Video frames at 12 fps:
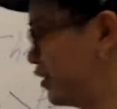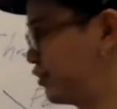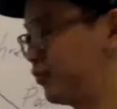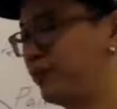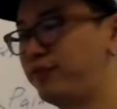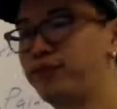
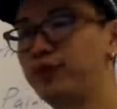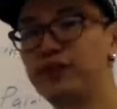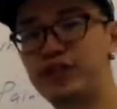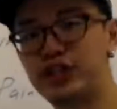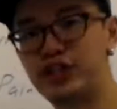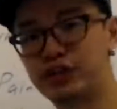is full
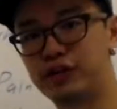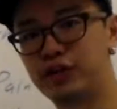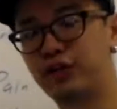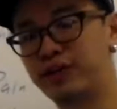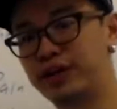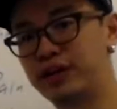featured
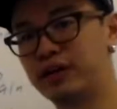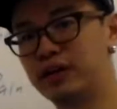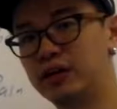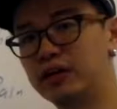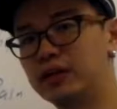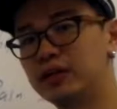over here.
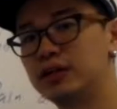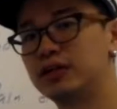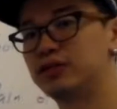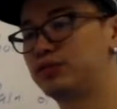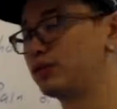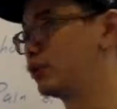
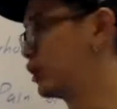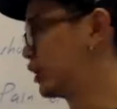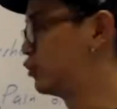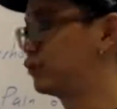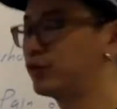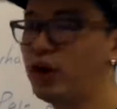So it
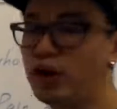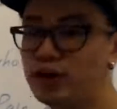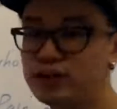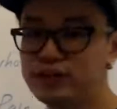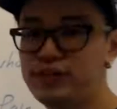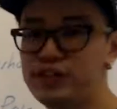includes all
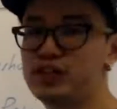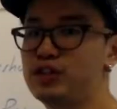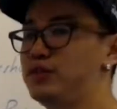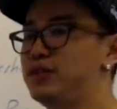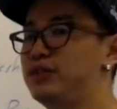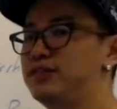this
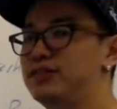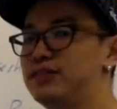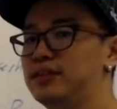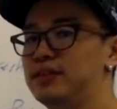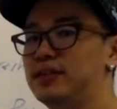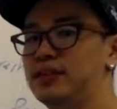feature, it's
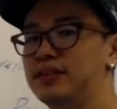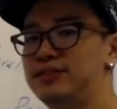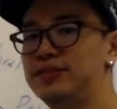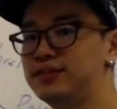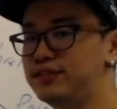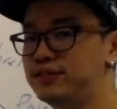
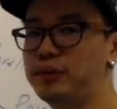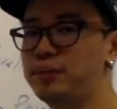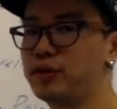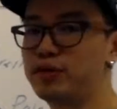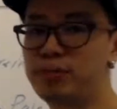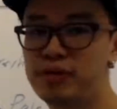this
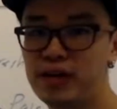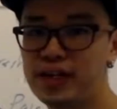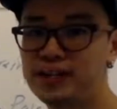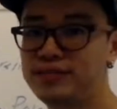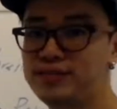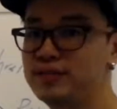amount of
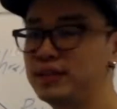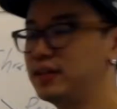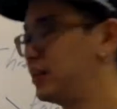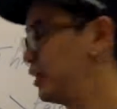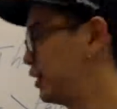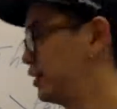price,
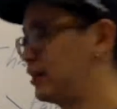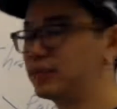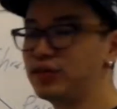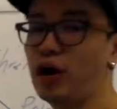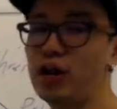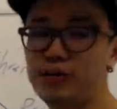it does
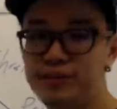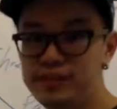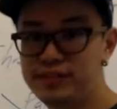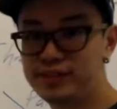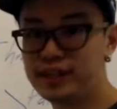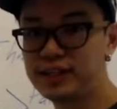all of
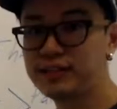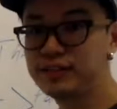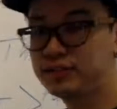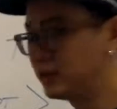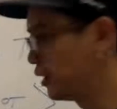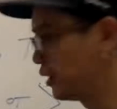these
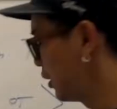things.